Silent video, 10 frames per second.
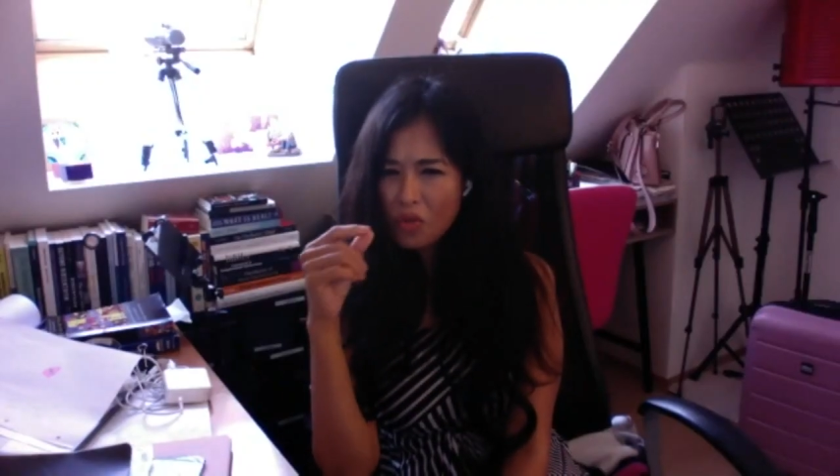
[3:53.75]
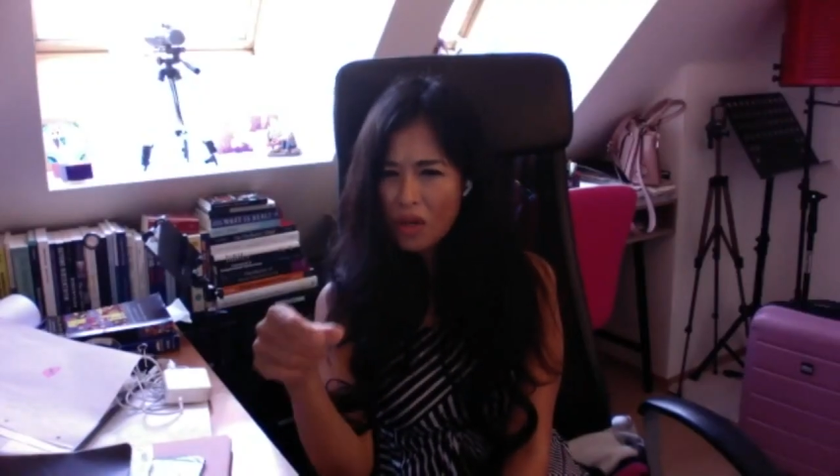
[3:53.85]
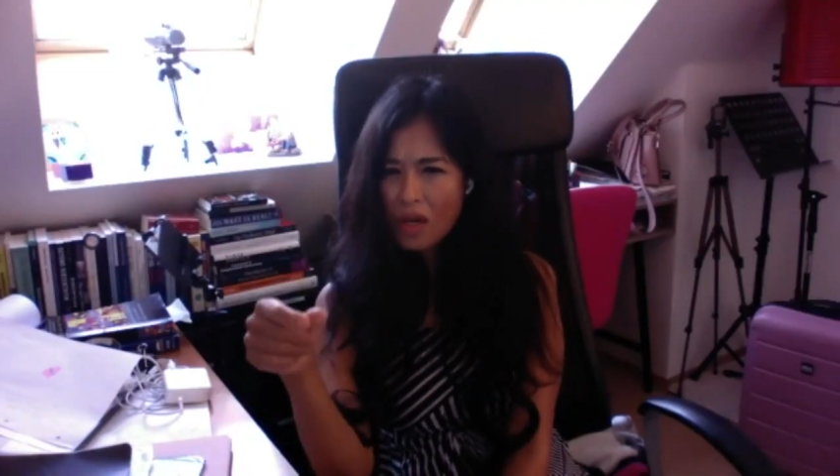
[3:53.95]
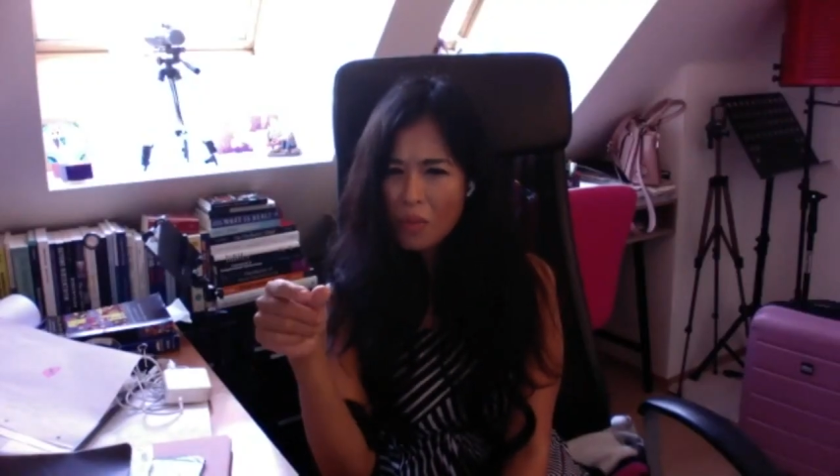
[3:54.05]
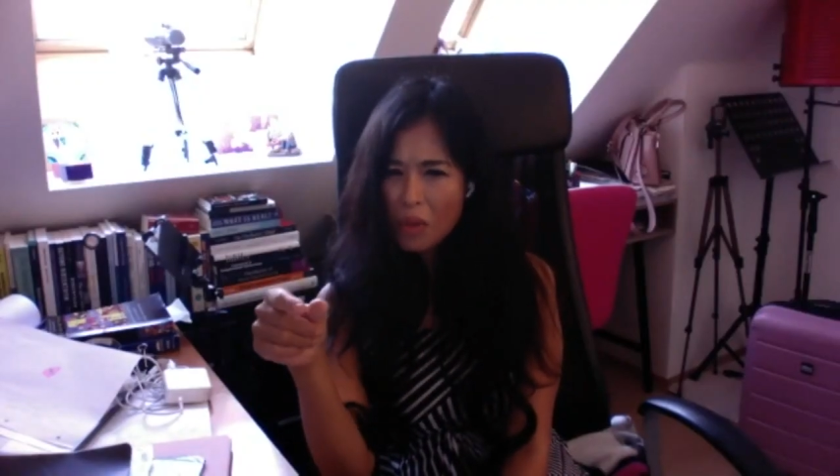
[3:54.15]

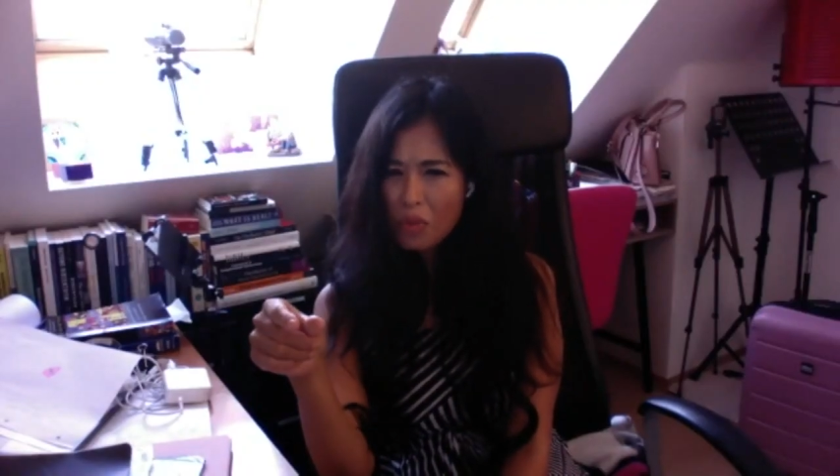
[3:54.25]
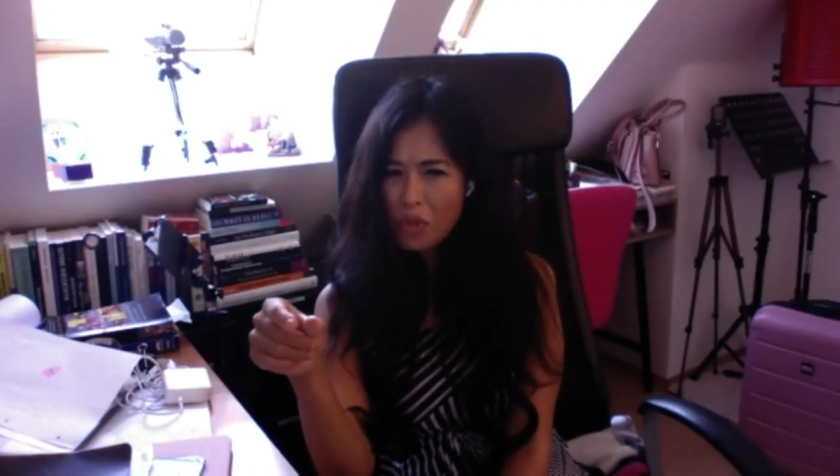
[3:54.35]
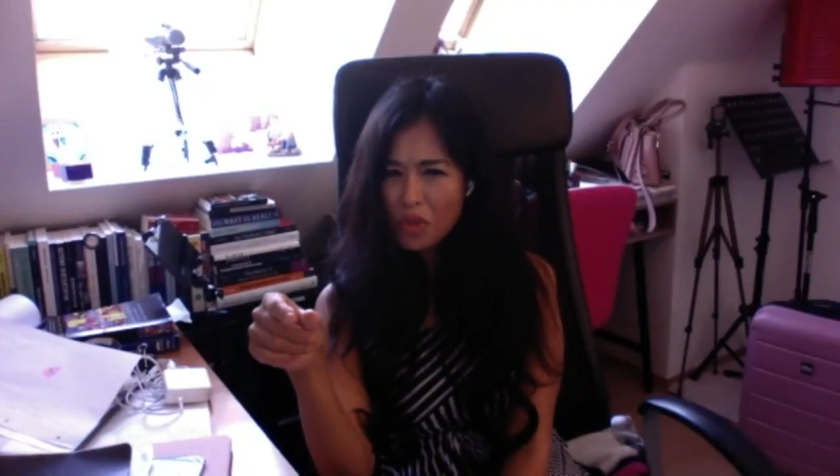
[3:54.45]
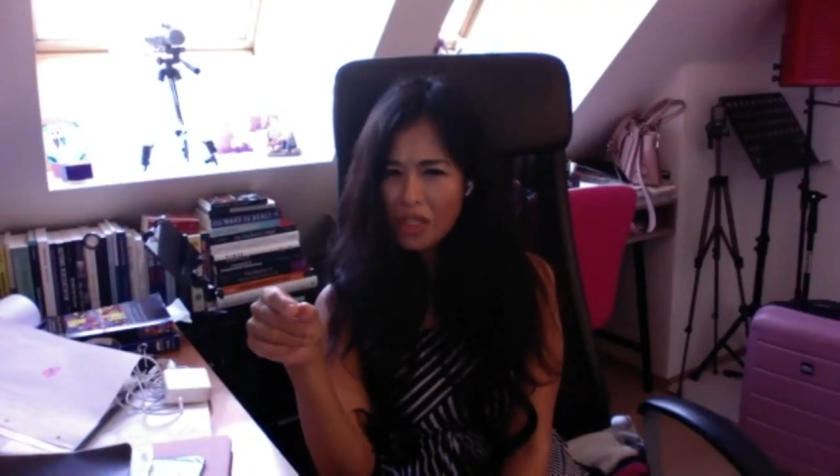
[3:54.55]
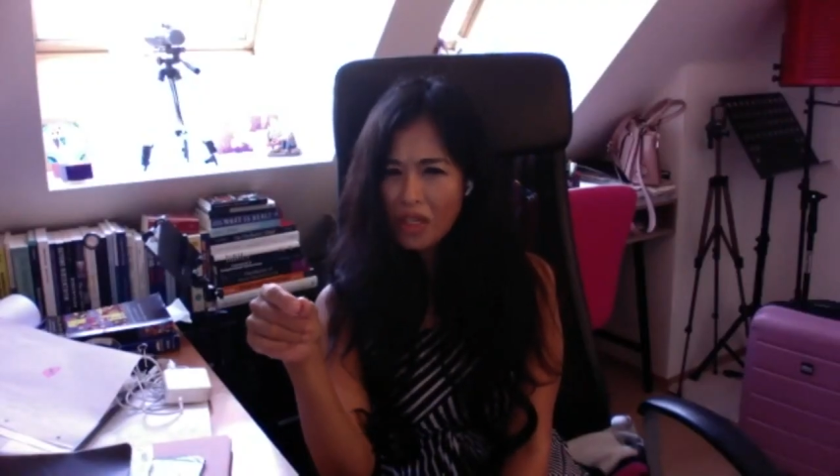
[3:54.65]
have
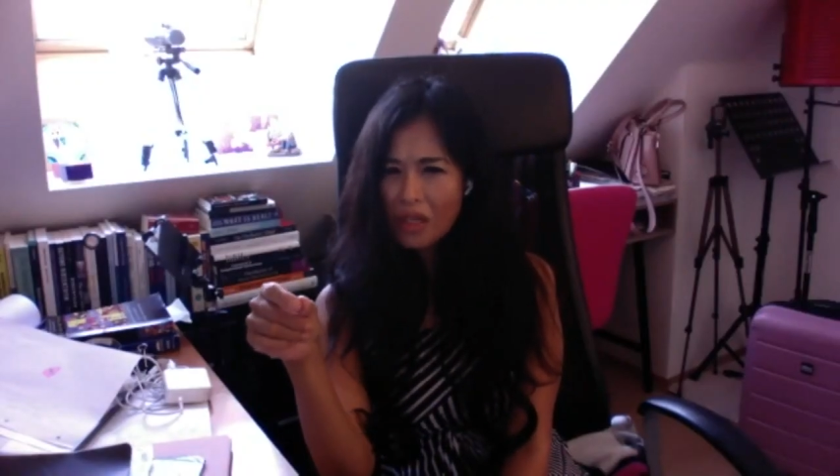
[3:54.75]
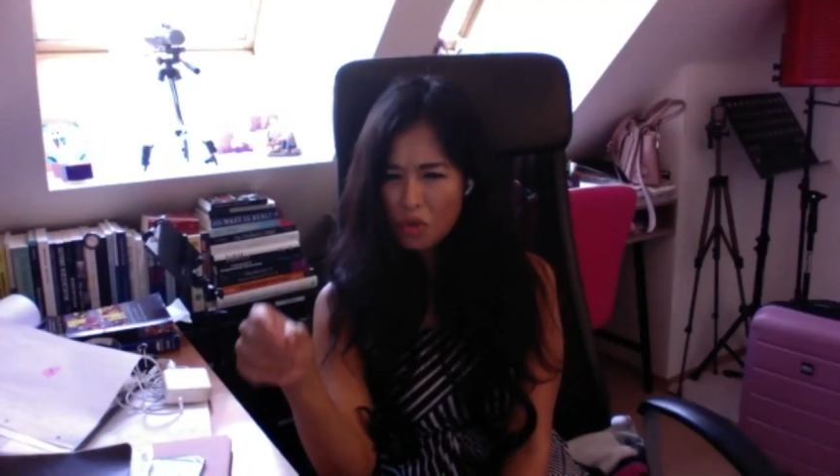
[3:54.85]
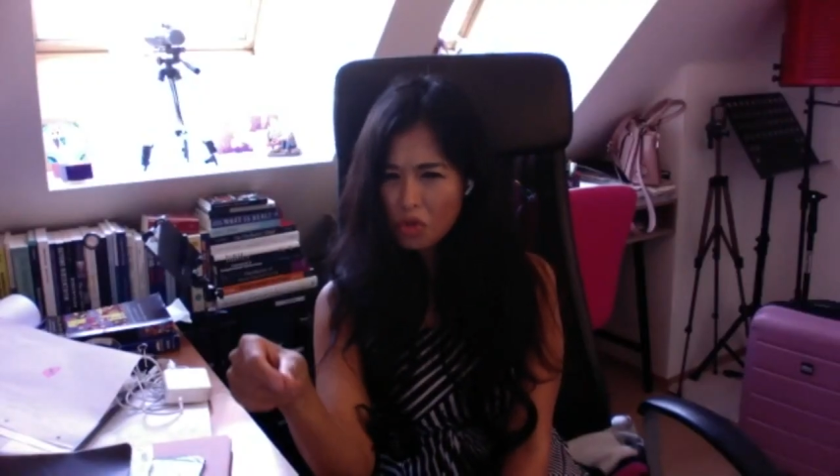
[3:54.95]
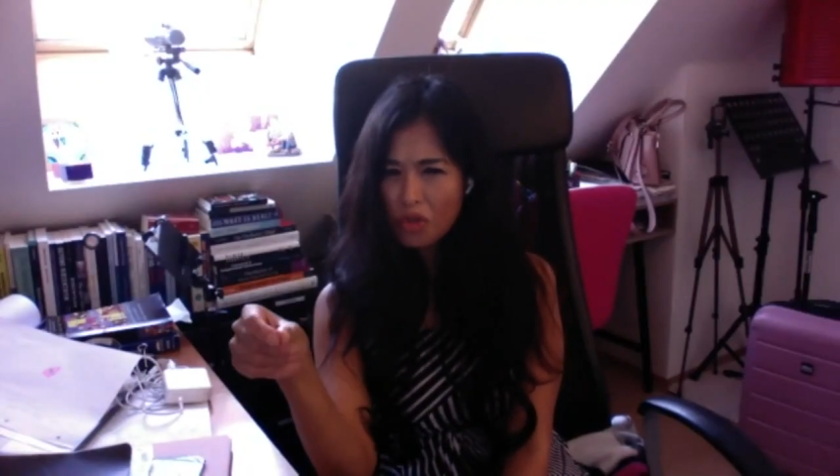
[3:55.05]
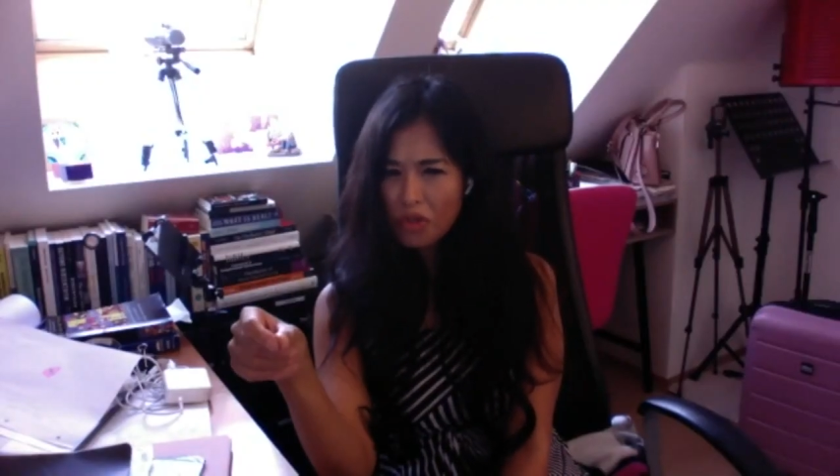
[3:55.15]
amygdala to
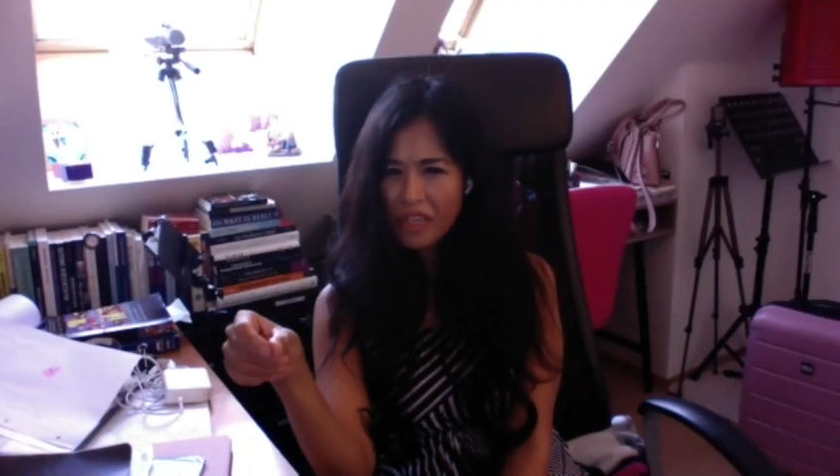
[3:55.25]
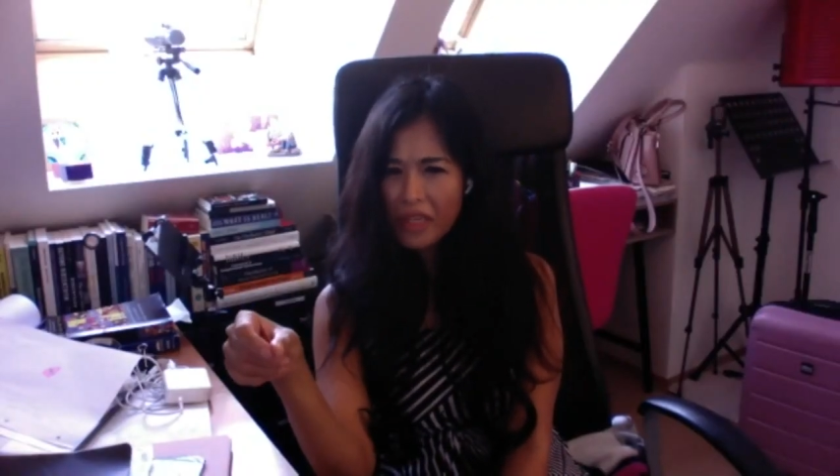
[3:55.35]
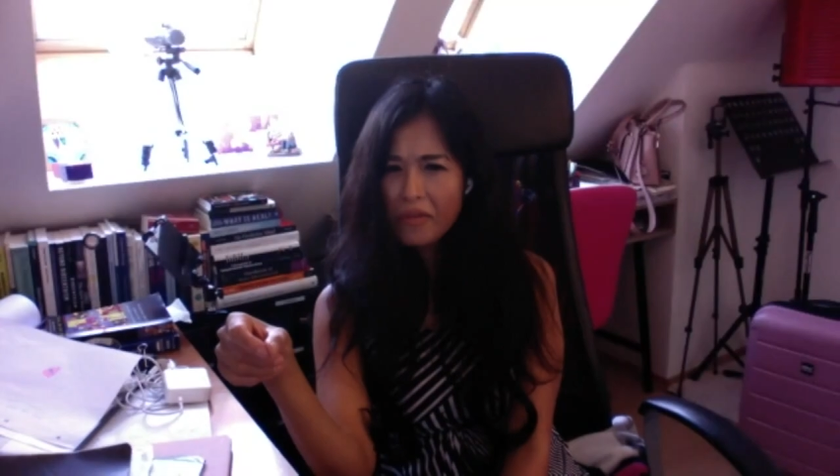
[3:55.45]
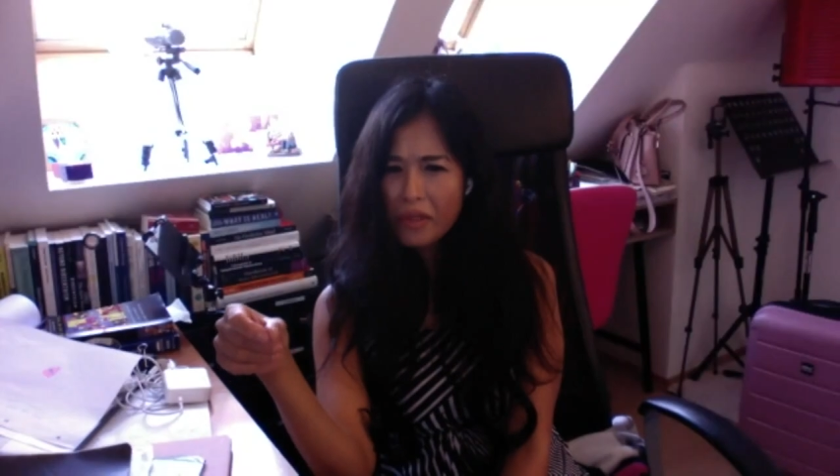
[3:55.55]
survive?